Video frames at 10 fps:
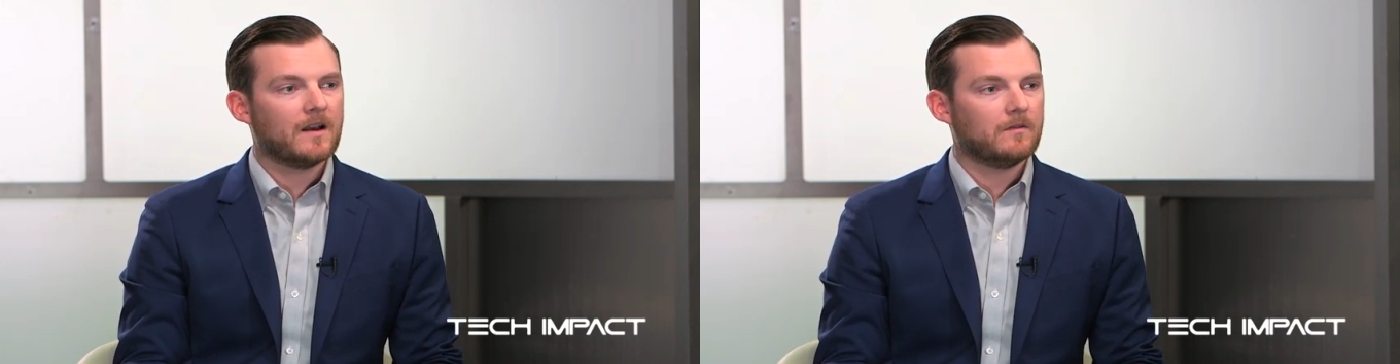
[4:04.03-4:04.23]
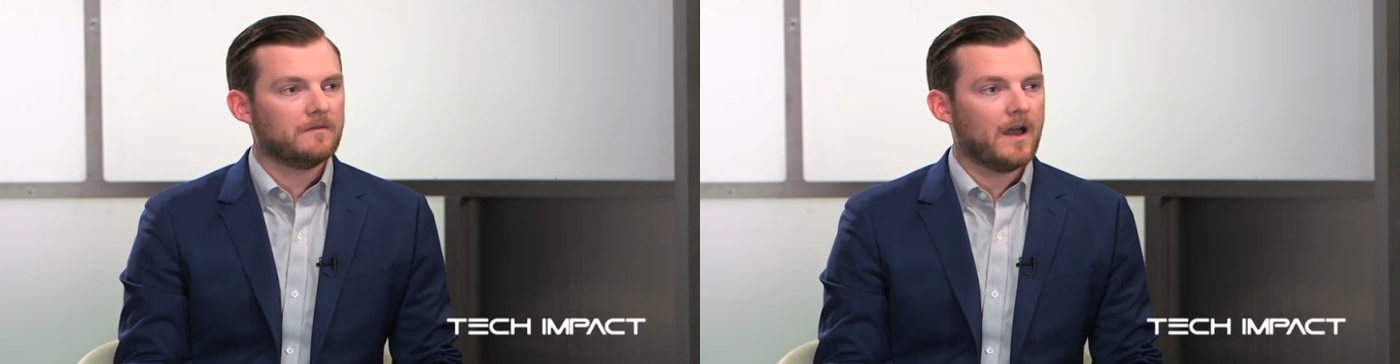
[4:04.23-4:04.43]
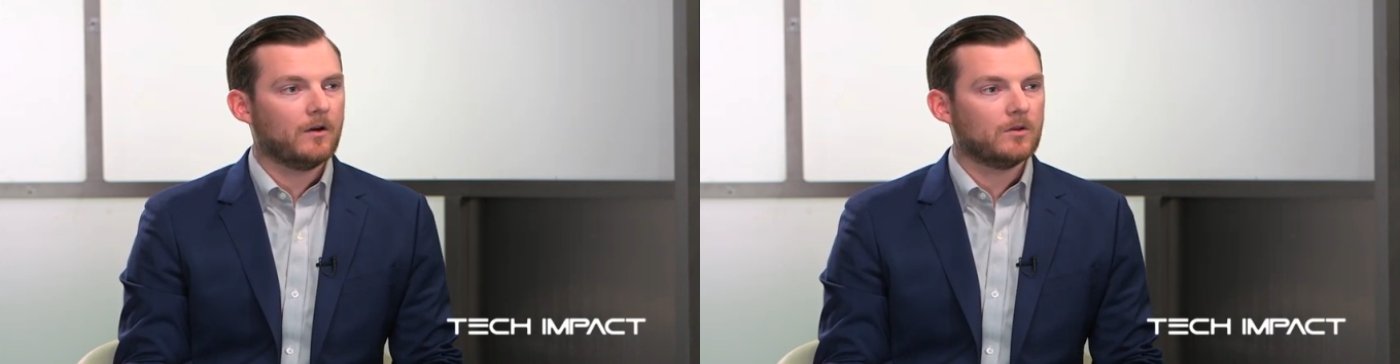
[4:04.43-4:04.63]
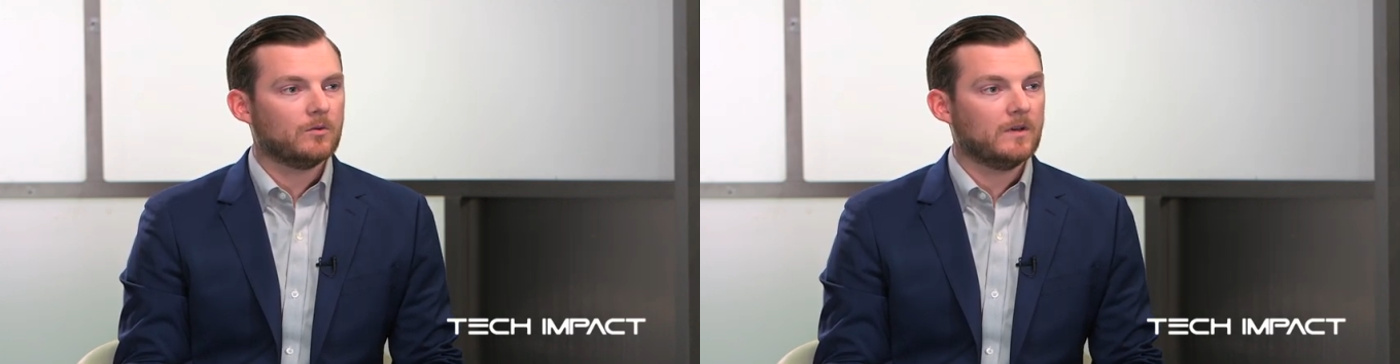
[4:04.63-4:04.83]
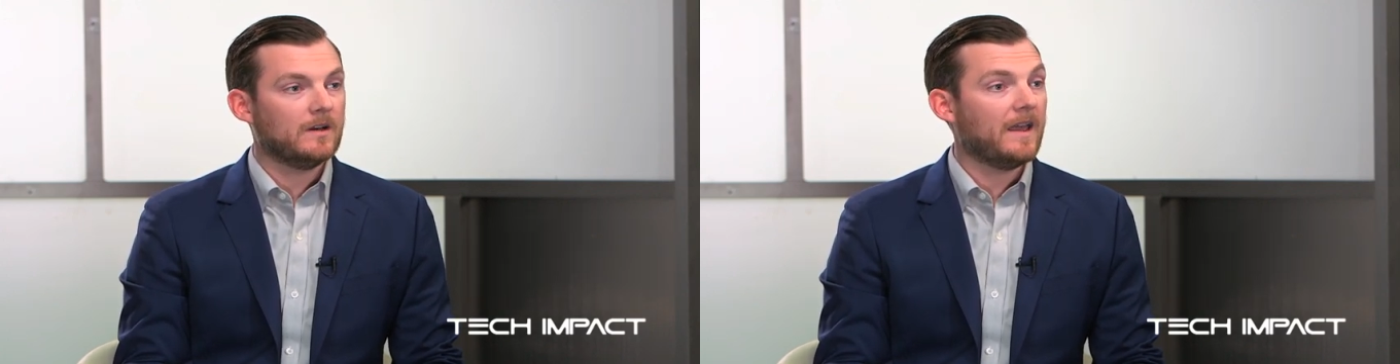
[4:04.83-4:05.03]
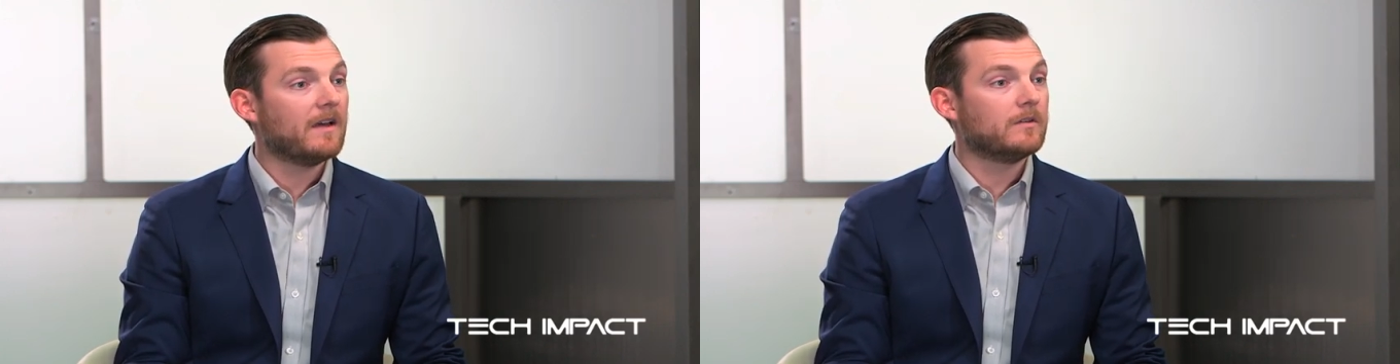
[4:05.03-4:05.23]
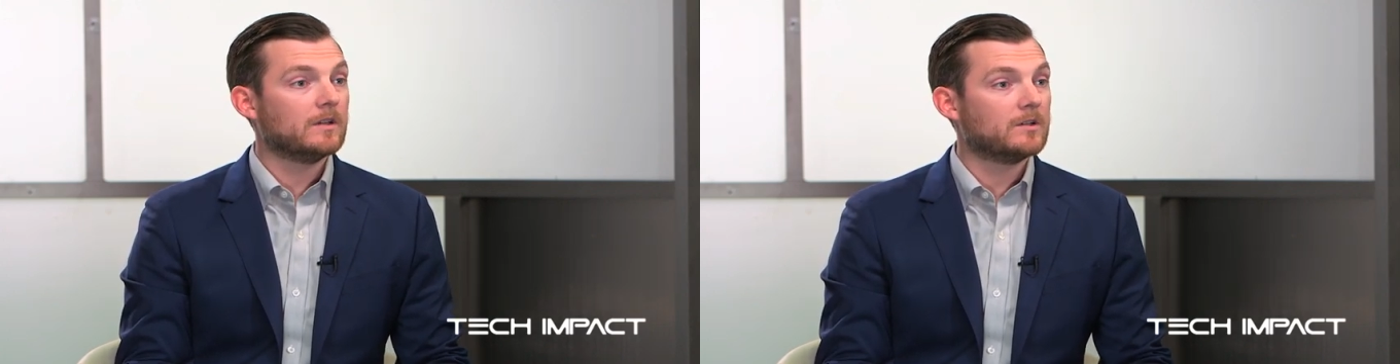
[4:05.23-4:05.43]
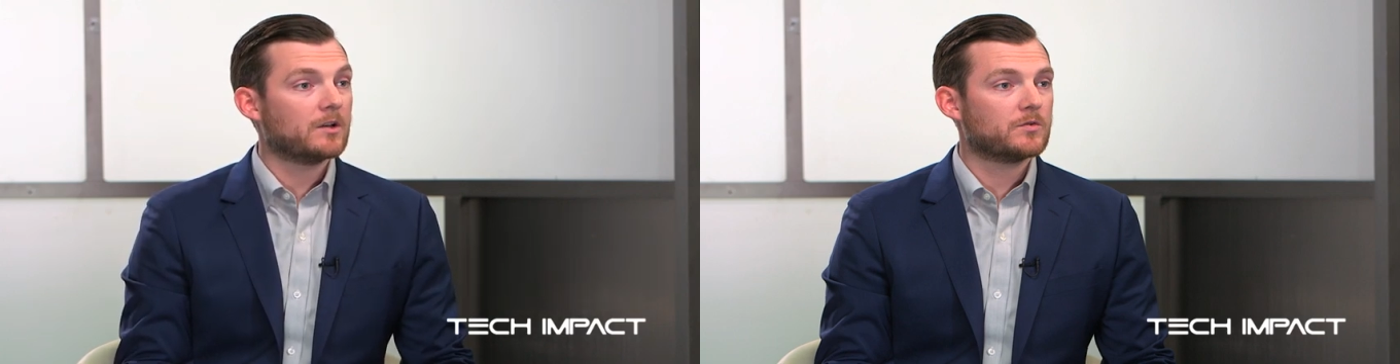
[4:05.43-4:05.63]
lot of the value in a heavy
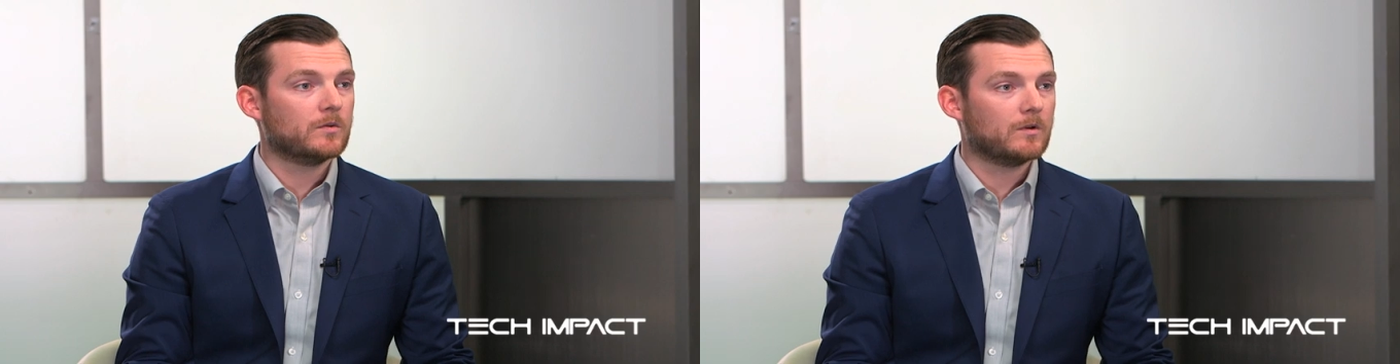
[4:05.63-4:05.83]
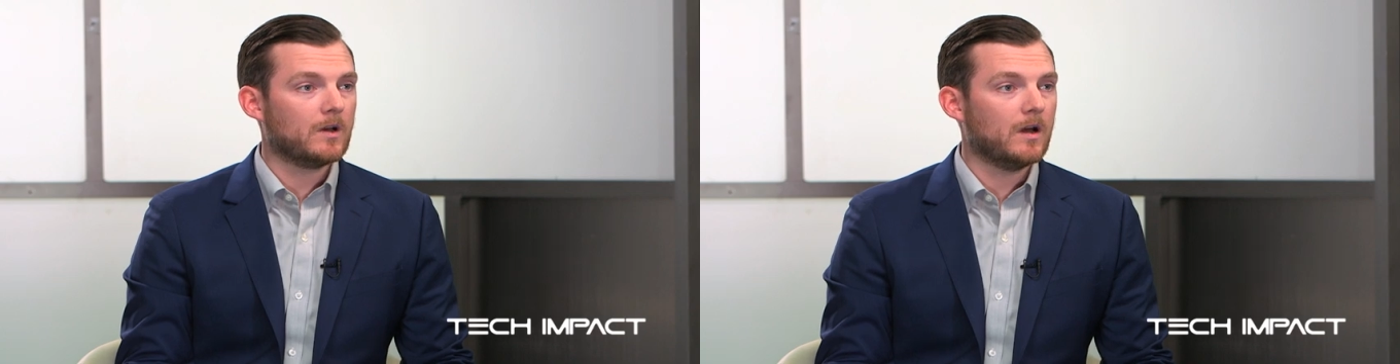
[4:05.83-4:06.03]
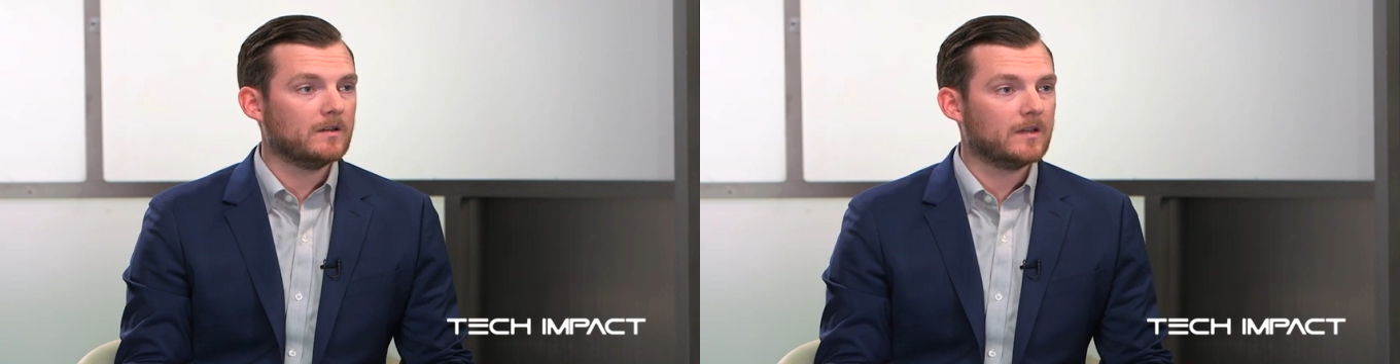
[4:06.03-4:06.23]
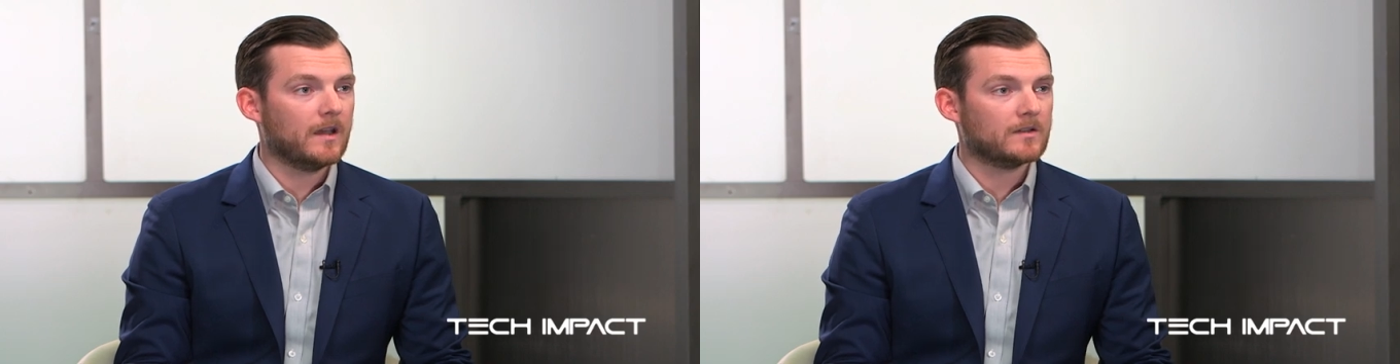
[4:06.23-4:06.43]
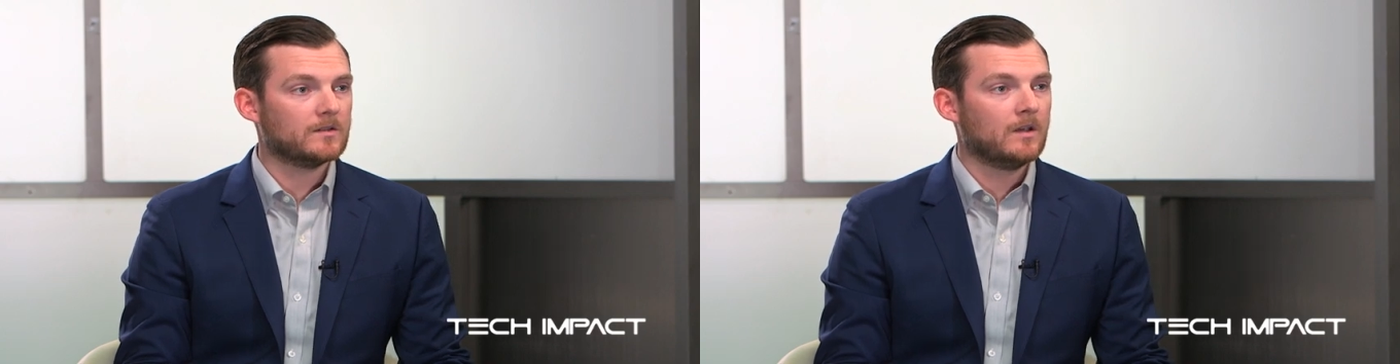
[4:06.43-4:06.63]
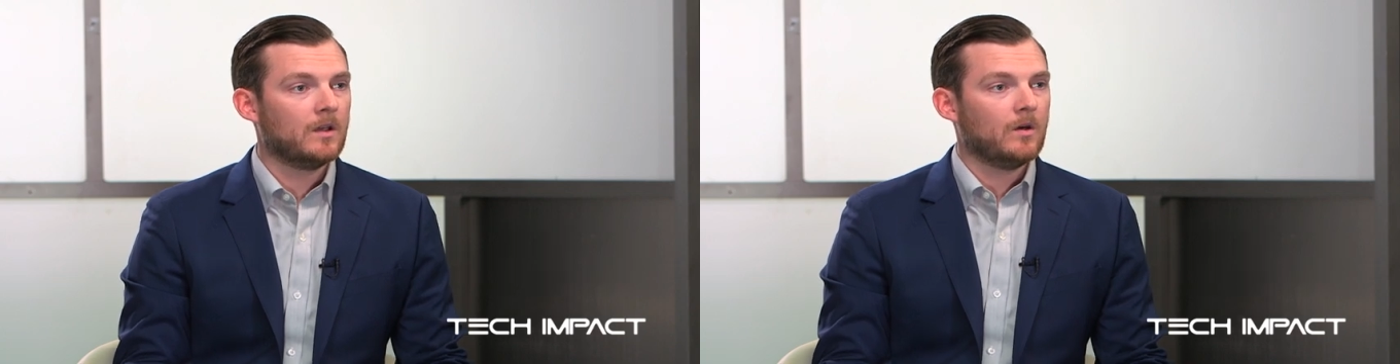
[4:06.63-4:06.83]
industrial context,